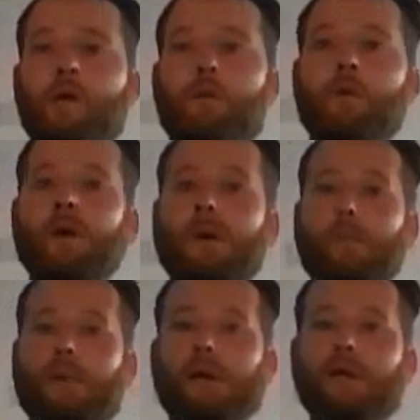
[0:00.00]
on in the
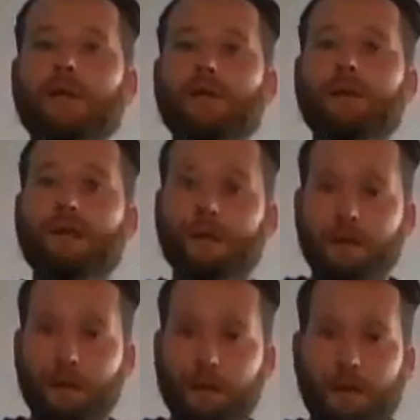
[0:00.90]
mind. But
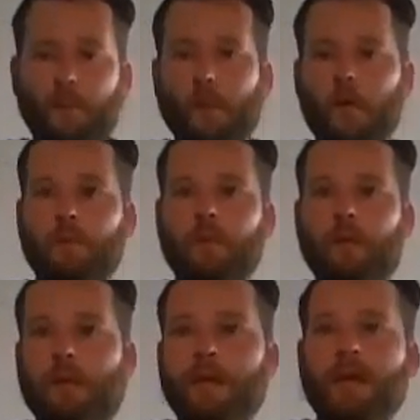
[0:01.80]
that
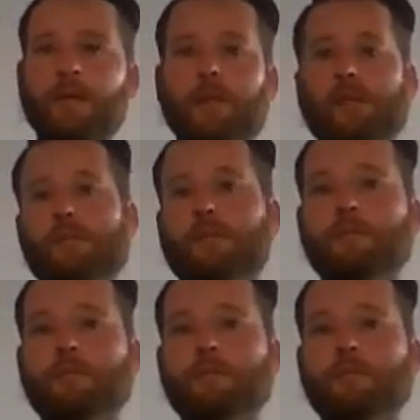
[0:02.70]
mind-body connection,